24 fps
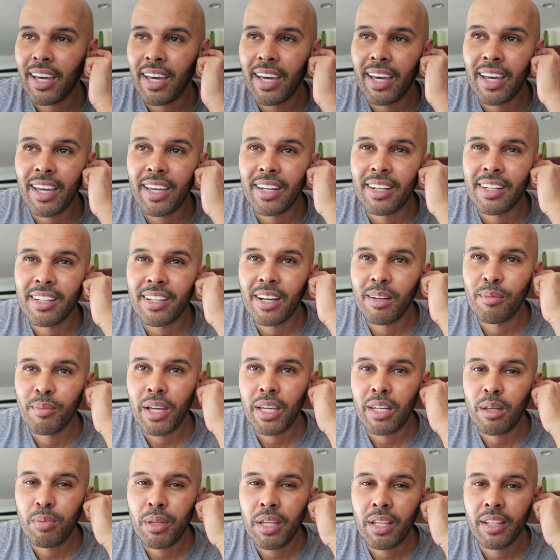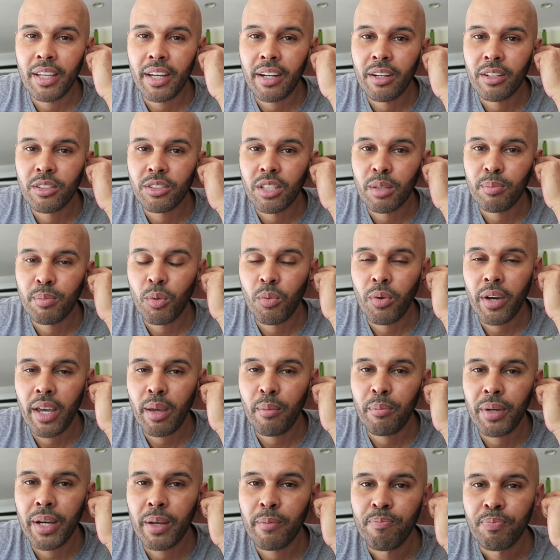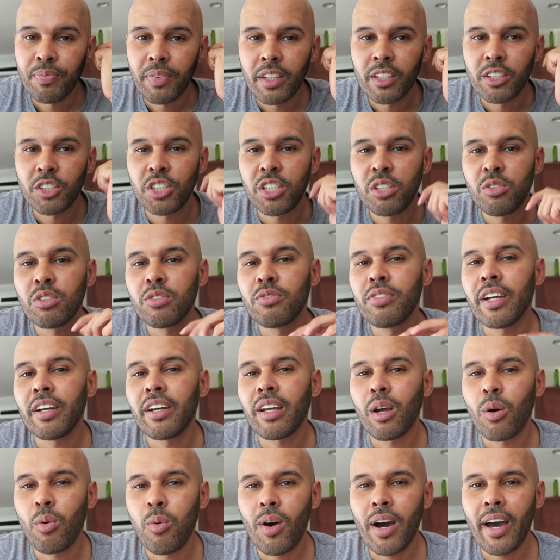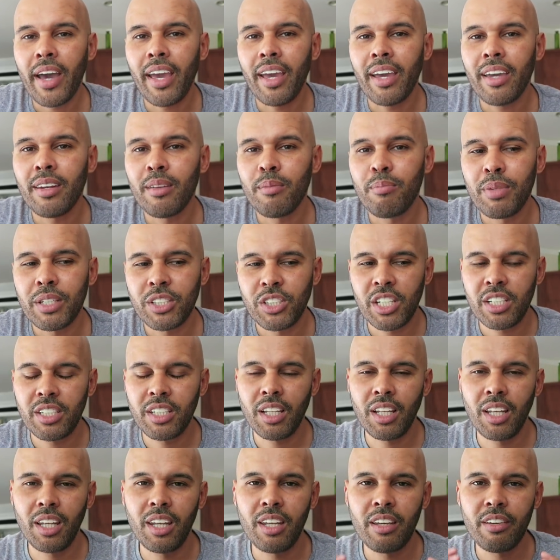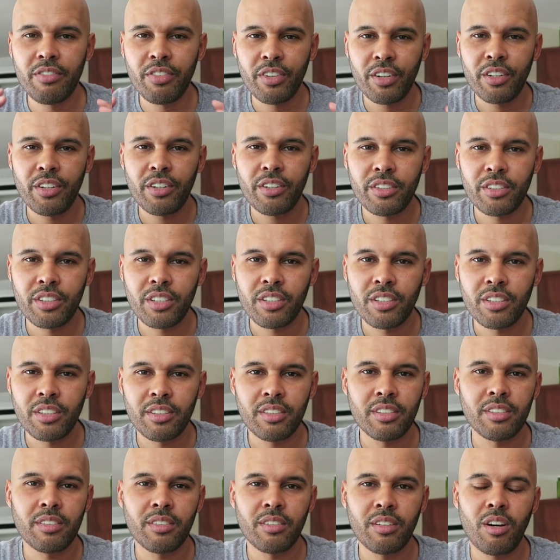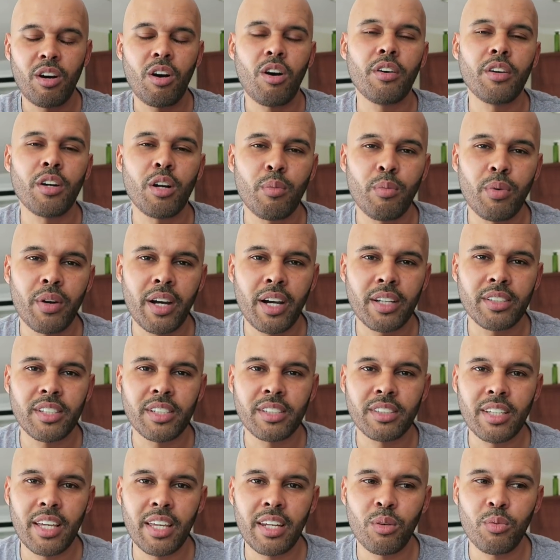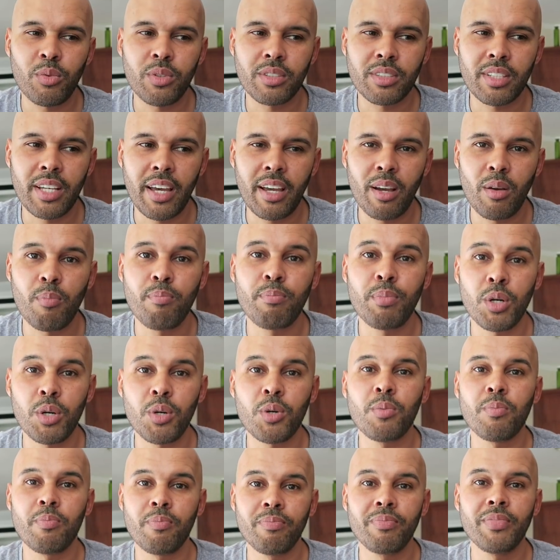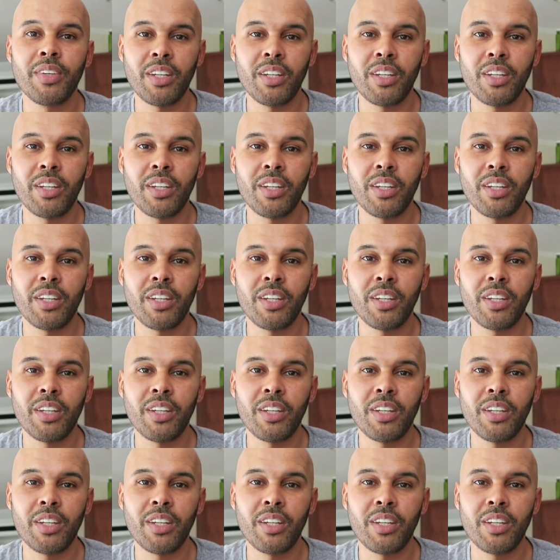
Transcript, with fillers: and um, ADP let her slip away. But she was very quiet, but she delivered on her projects, and it was like boom.